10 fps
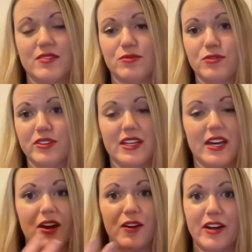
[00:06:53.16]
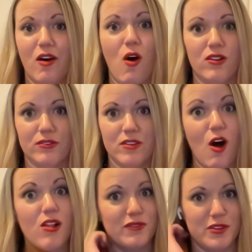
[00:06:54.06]
really carry all
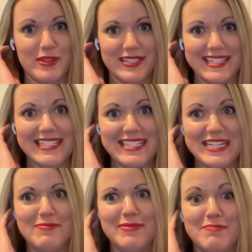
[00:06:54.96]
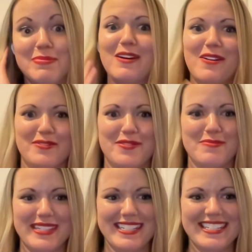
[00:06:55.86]
all of the business teams and be all of the
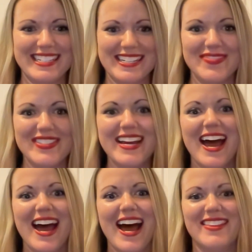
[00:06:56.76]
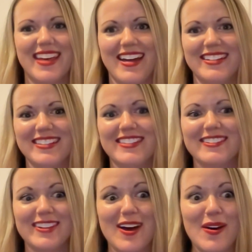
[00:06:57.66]
business teams, and then
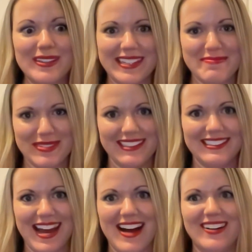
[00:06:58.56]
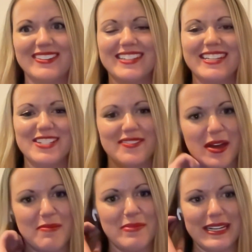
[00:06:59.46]
slowly build out each of
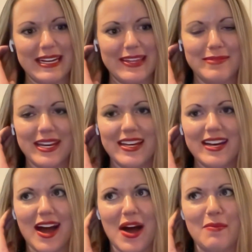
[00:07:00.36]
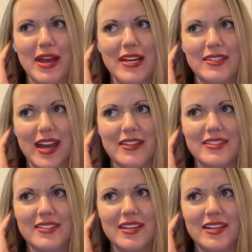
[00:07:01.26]
them beneath me. Um, and
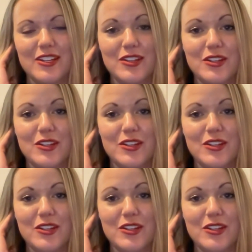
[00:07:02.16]
that's you